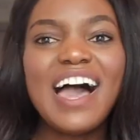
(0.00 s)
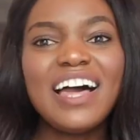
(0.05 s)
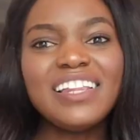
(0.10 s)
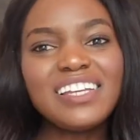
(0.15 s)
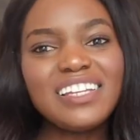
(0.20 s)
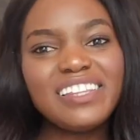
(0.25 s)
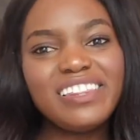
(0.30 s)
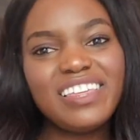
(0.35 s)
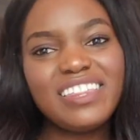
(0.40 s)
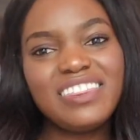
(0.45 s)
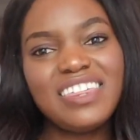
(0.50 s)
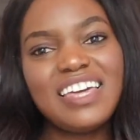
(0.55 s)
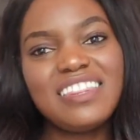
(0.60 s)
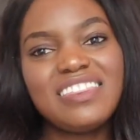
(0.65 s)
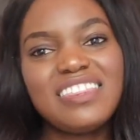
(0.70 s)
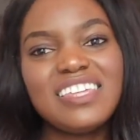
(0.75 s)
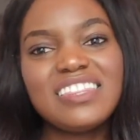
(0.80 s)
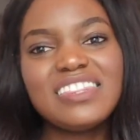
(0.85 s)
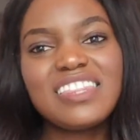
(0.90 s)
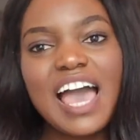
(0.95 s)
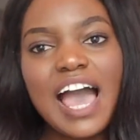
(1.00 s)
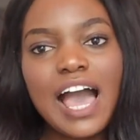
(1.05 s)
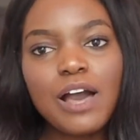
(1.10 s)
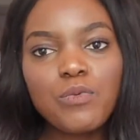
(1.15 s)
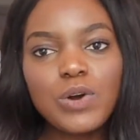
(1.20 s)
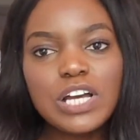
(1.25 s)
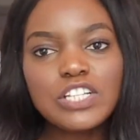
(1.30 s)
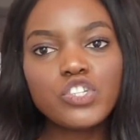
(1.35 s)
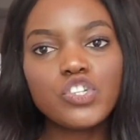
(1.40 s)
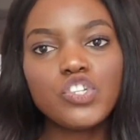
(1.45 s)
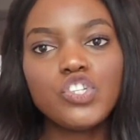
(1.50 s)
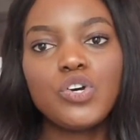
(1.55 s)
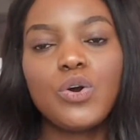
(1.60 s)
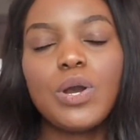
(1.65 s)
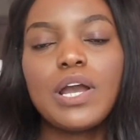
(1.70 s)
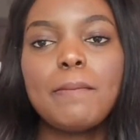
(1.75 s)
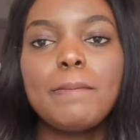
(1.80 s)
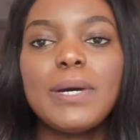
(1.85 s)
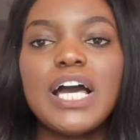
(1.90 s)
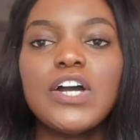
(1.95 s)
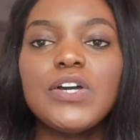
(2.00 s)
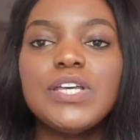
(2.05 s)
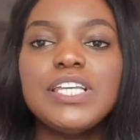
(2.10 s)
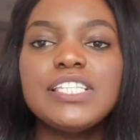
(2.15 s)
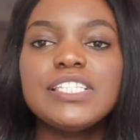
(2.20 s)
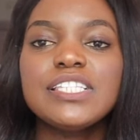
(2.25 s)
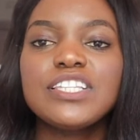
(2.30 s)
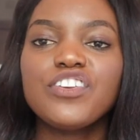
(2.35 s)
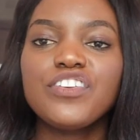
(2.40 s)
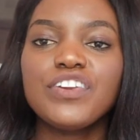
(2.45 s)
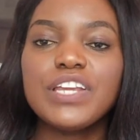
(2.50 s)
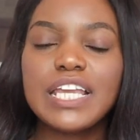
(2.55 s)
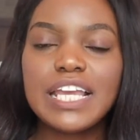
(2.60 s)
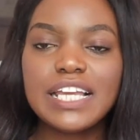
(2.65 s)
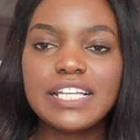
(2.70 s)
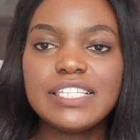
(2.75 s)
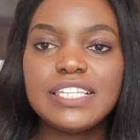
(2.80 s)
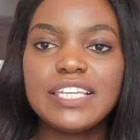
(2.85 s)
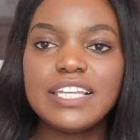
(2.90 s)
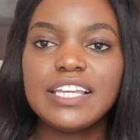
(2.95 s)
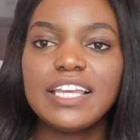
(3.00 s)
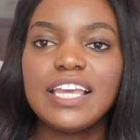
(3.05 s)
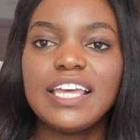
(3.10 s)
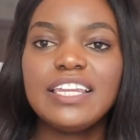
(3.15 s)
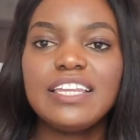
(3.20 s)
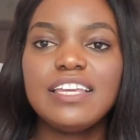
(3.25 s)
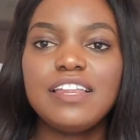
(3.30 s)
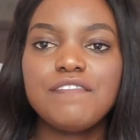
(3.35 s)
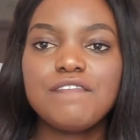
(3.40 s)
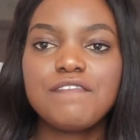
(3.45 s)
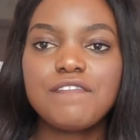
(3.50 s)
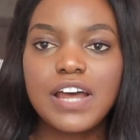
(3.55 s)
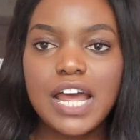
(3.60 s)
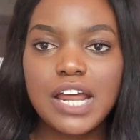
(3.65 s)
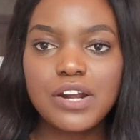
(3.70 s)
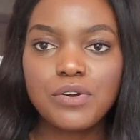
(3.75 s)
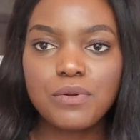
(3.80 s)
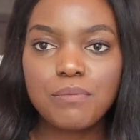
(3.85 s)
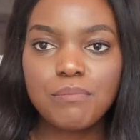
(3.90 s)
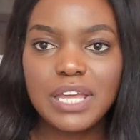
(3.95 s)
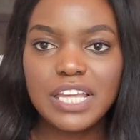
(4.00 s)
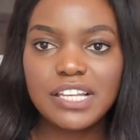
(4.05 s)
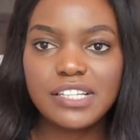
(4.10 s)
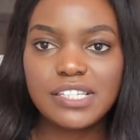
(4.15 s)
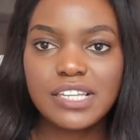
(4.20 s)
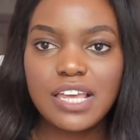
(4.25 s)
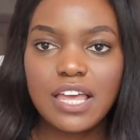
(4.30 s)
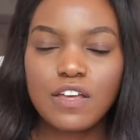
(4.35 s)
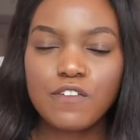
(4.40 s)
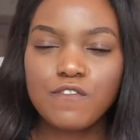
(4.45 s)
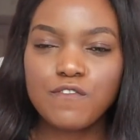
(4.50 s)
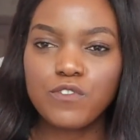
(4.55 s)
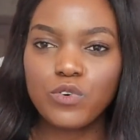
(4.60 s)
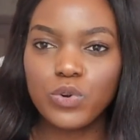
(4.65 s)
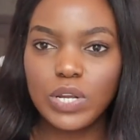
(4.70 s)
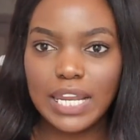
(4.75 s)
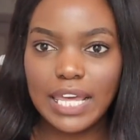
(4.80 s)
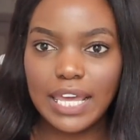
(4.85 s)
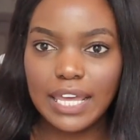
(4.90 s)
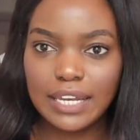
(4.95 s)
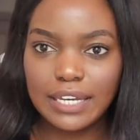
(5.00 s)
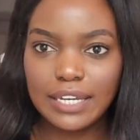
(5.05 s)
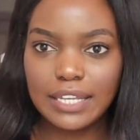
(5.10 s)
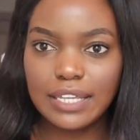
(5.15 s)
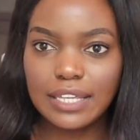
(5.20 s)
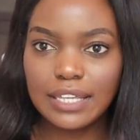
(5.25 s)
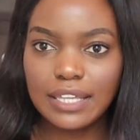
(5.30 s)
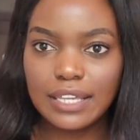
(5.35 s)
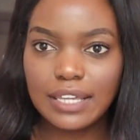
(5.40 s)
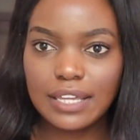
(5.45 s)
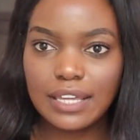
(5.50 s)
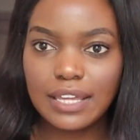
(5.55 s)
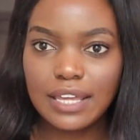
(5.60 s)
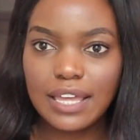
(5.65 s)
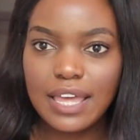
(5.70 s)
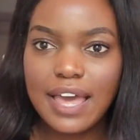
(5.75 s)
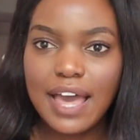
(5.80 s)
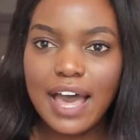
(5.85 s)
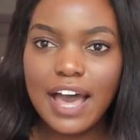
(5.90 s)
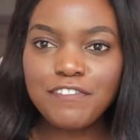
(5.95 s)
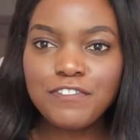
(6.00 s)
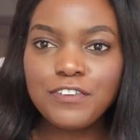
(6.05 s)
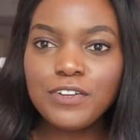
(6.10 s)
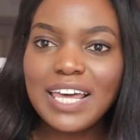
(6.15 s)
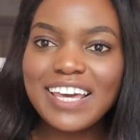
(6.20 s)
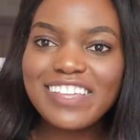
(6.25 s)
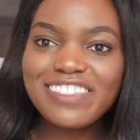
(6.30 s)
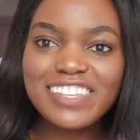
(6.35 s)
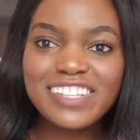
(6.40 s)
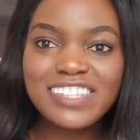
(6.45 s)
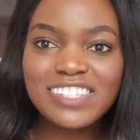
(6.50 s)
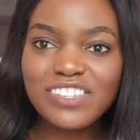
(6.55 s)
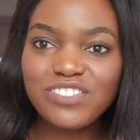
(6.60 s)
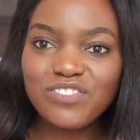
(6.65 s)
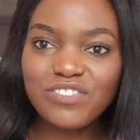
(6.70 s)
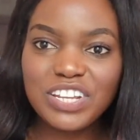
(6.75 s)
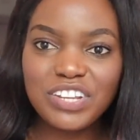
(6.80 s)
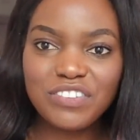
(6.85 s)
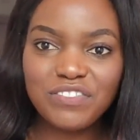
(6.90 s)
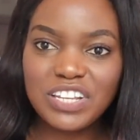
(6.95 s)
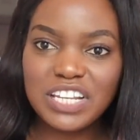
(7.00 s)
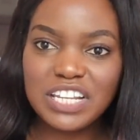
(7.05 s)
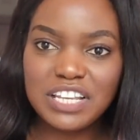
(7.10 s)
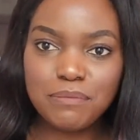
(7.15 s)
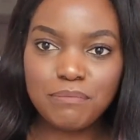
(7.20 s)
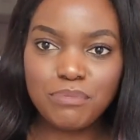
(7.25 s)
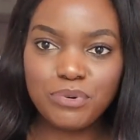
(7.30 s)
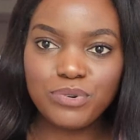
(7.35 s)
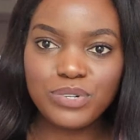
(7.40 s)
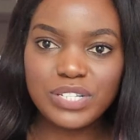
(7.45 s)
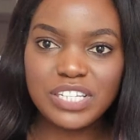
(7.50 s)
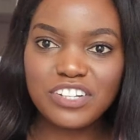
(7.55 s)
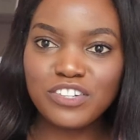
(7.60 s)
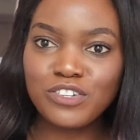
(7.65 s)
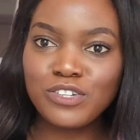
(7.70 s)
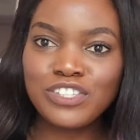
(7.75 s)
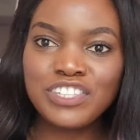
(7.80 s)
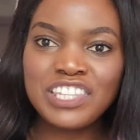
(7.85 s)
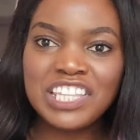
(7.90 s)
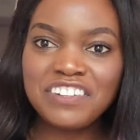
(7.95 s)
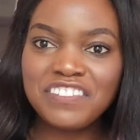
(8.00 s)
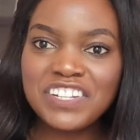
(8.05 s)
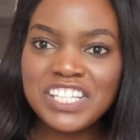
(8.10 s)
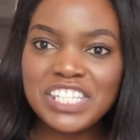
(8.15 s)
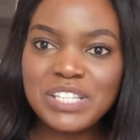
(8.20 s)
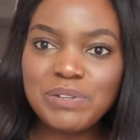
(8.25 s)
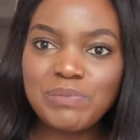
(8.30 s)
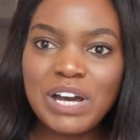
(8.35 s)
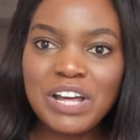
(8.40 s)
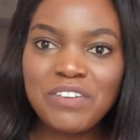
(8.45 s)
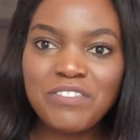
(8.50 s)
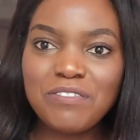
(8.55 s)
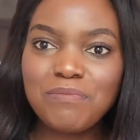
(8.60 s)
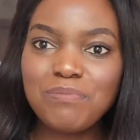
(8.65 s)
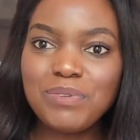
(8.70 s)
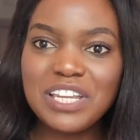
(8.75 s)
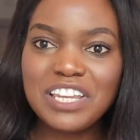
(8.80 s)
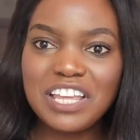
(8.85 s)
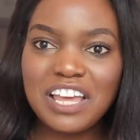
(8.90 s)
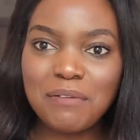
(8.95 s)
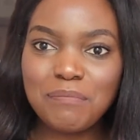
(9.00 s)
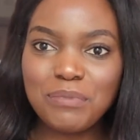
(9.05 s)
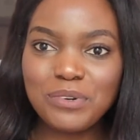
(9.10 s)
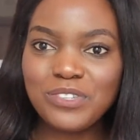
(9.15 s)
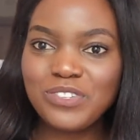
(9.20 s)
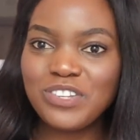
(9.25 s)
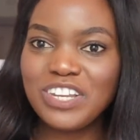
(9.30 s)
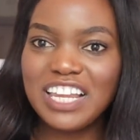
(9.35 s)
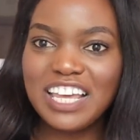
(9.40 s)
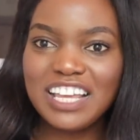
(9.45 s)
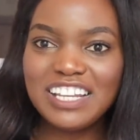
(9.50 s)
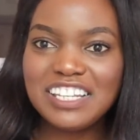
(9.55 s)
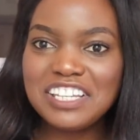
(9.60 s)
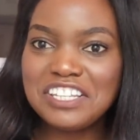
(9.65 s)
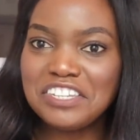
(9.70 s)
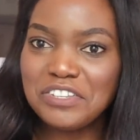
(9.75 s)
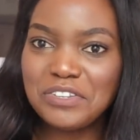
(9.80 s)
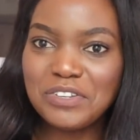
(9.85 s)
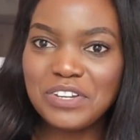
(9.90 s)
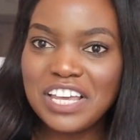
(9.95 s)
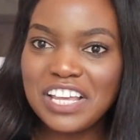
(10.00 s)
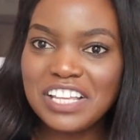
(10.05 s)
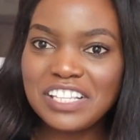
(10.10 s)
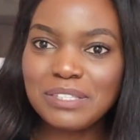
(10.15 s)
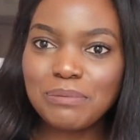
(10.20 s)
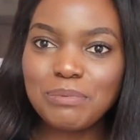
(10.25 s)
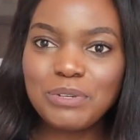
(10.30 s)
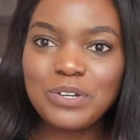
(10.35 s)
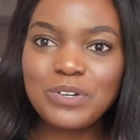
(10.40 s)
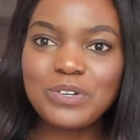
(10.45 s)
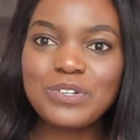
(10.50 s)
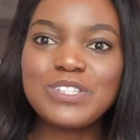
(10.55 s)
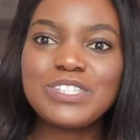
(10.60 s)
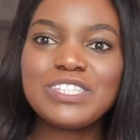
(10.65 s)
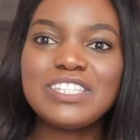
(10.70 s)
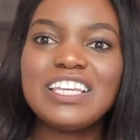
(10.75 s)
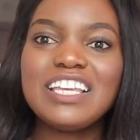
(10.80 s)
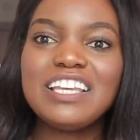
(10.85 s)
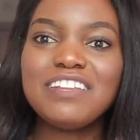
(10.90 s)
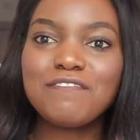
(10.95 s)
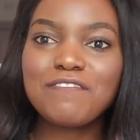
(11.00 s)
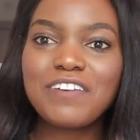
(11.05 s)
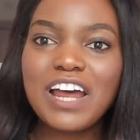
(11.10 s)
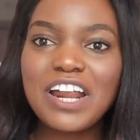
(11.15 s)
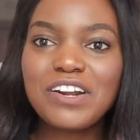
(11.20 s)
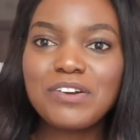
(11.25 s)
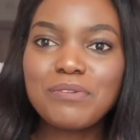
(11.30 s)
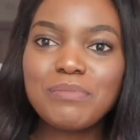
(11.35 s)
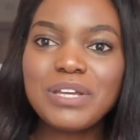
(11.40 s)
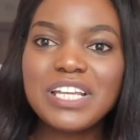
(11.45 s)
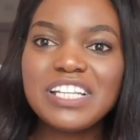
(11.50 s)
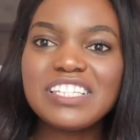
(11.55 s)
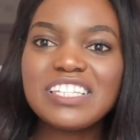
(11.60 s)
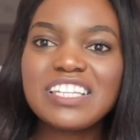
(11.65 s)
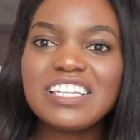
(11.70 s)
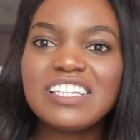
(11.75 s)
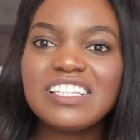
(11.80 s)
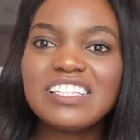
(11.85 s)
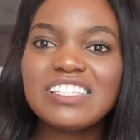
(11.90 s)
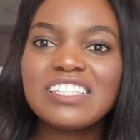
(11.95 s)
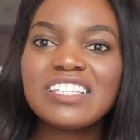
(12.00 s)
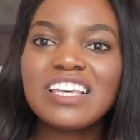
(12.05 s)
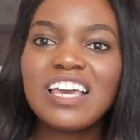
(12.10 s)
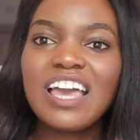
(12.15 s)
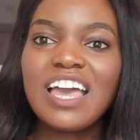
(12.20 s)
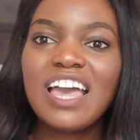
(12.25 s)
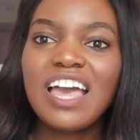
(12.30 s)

And then the third thing that I want to talk about is creating an environment for learning. I feel like this is really, really important, because the reason why we've been able to learn in uni is because the environment is